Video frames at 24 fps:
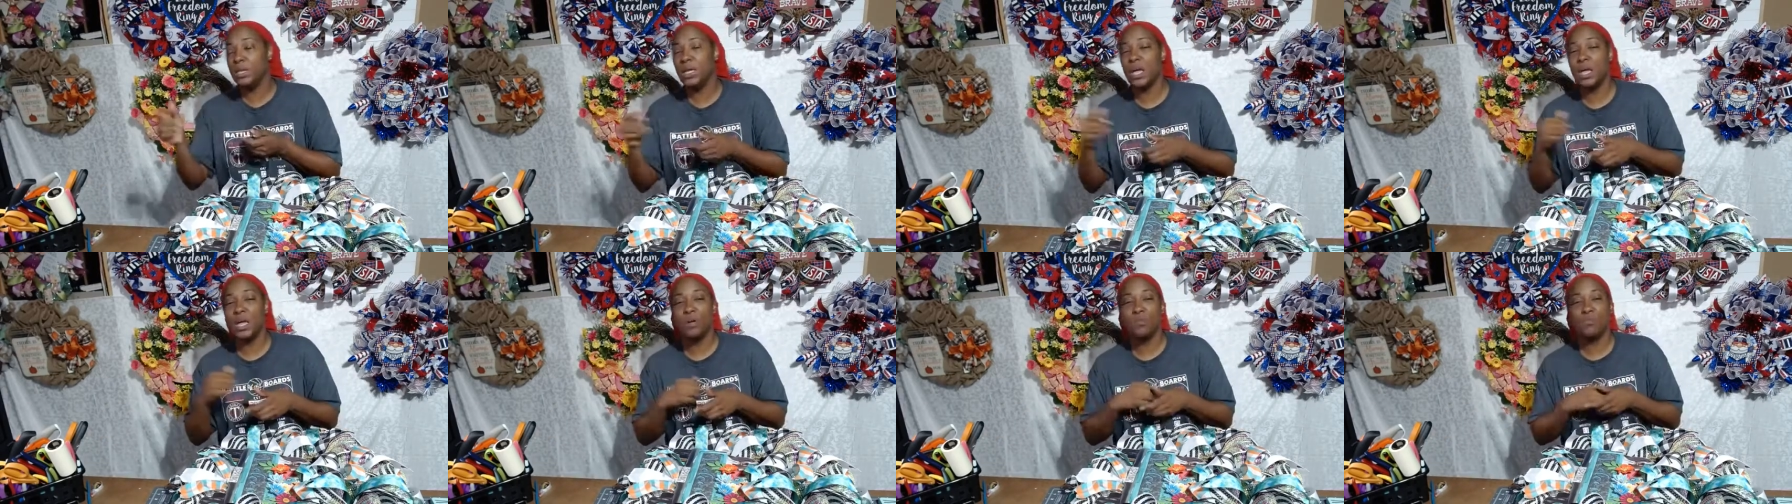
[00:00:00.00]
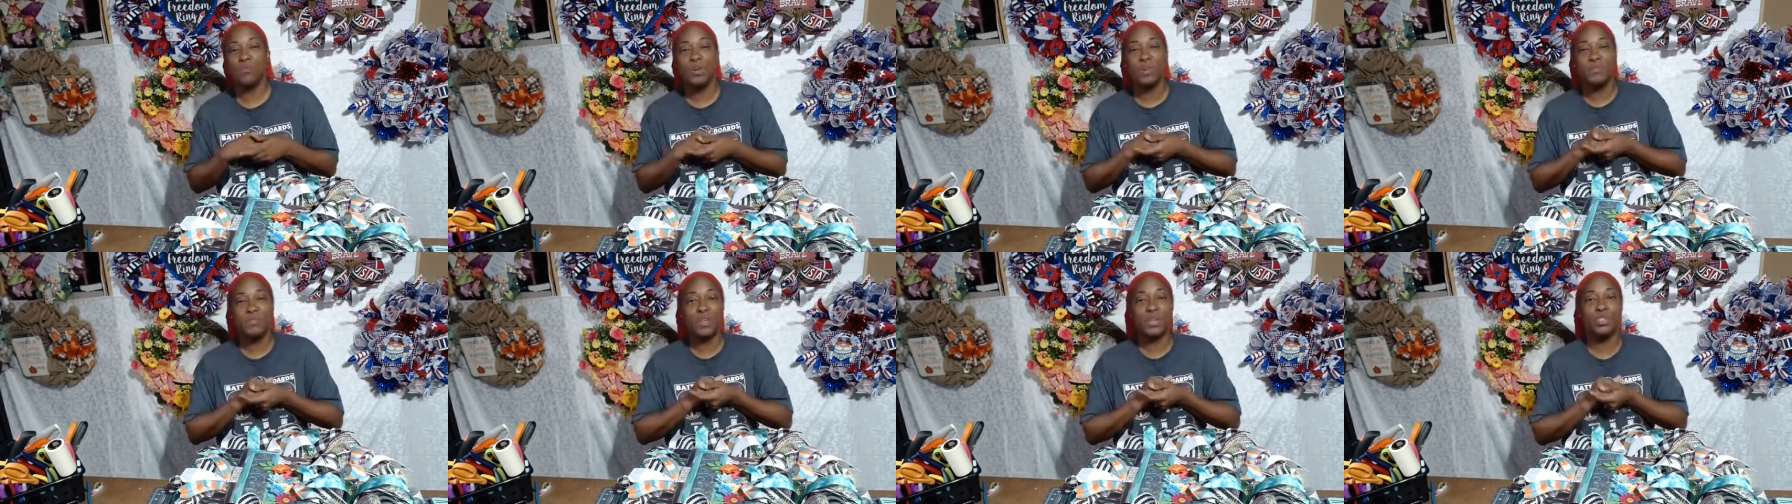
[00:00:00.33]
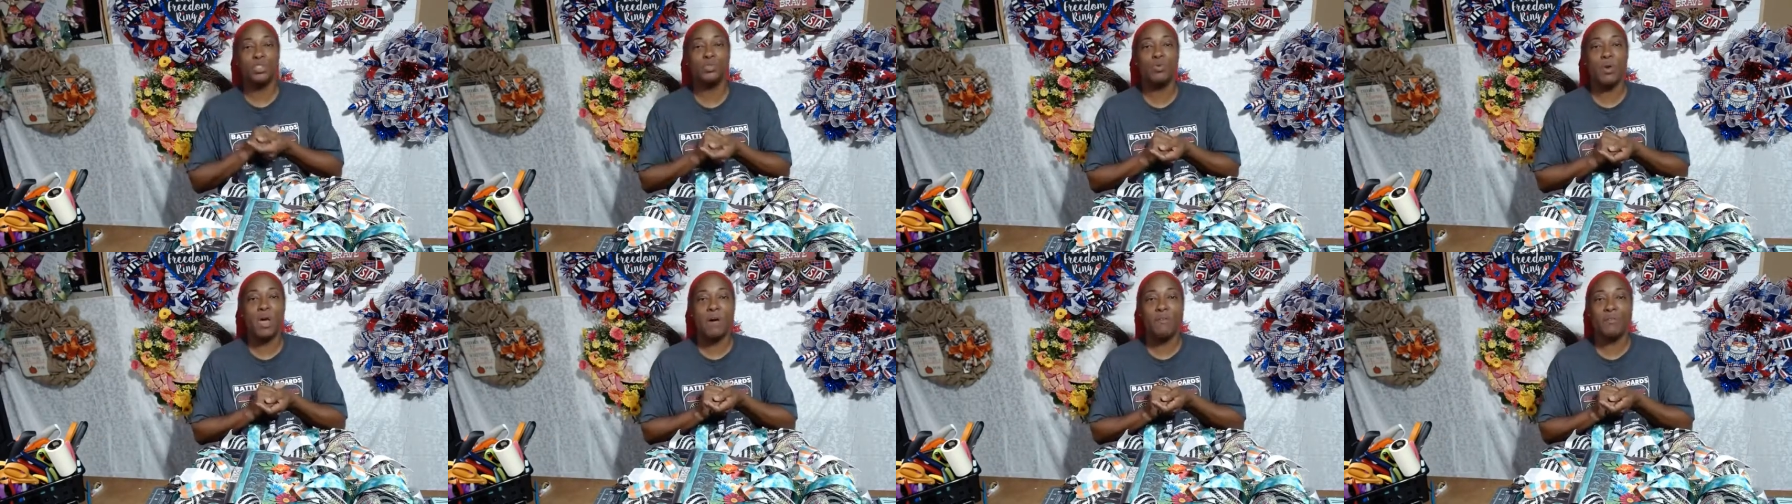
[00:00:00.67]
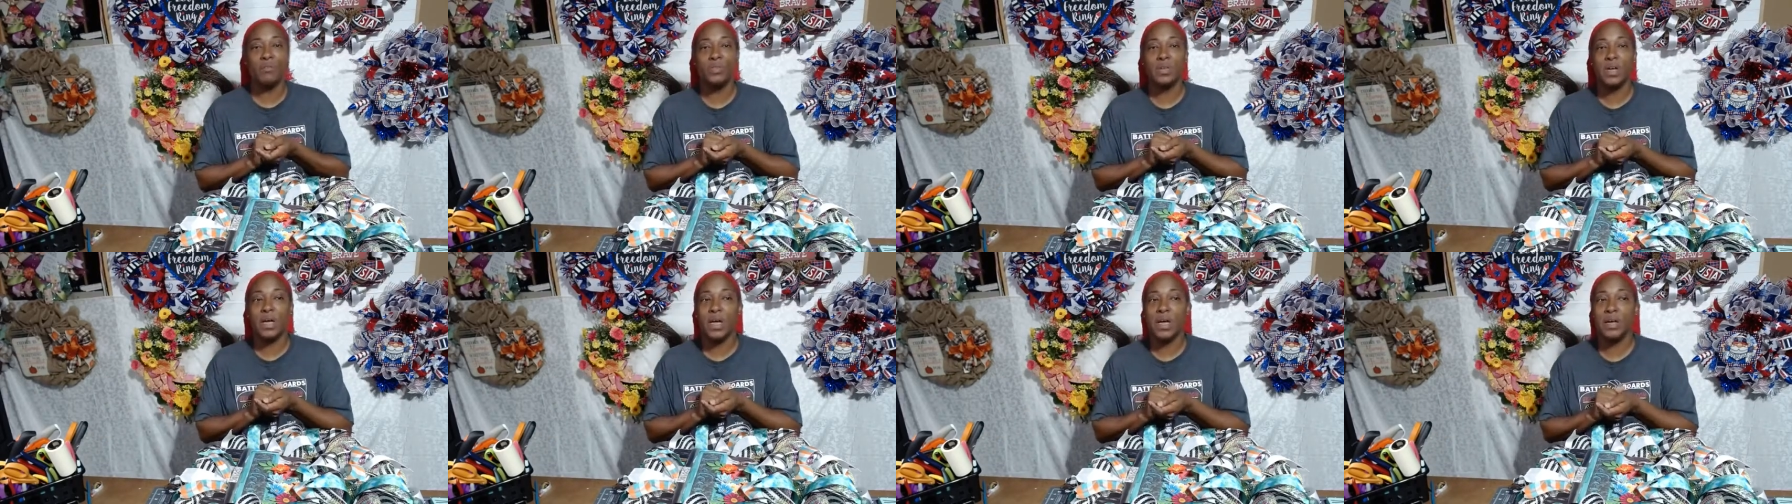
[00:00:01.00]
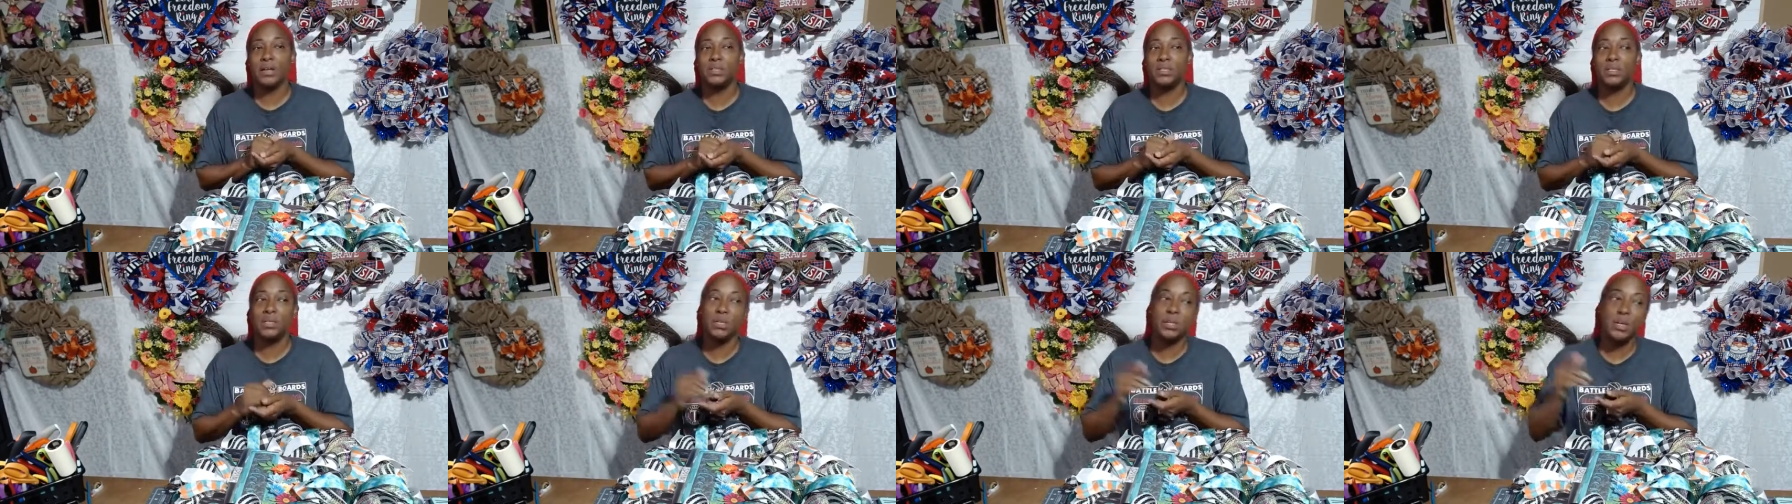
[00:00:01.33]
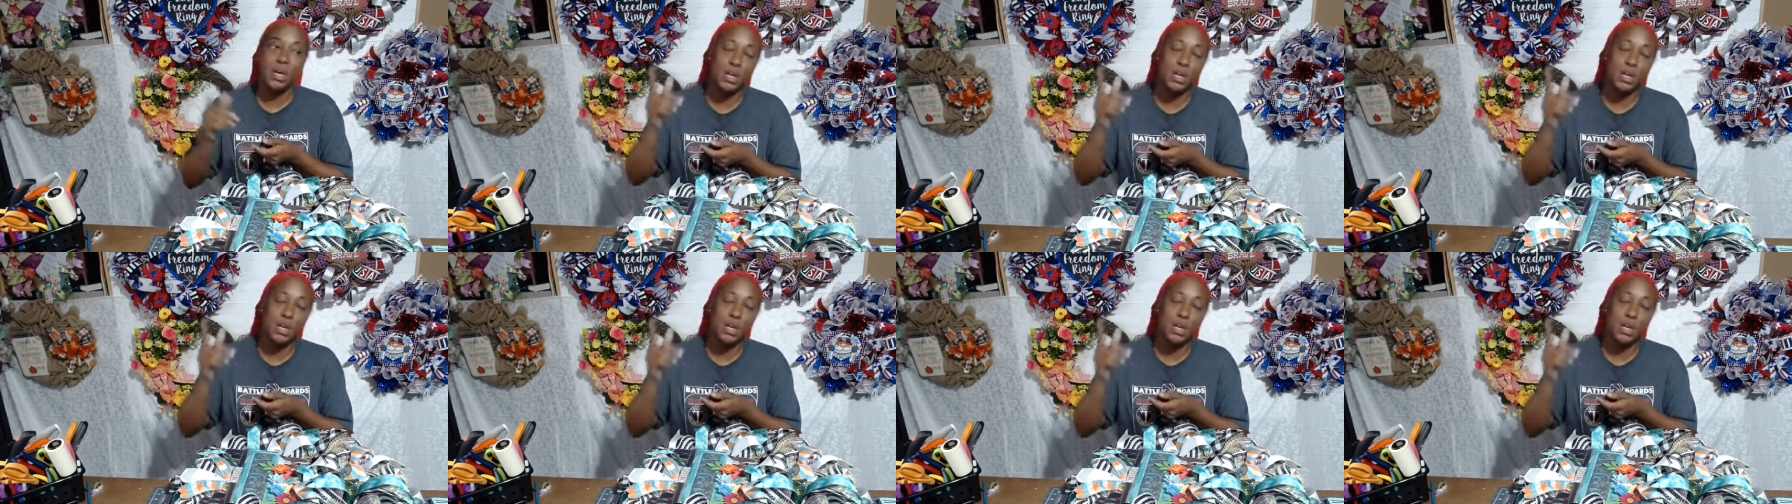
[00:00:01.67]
cane wreath that you have on your Etsy.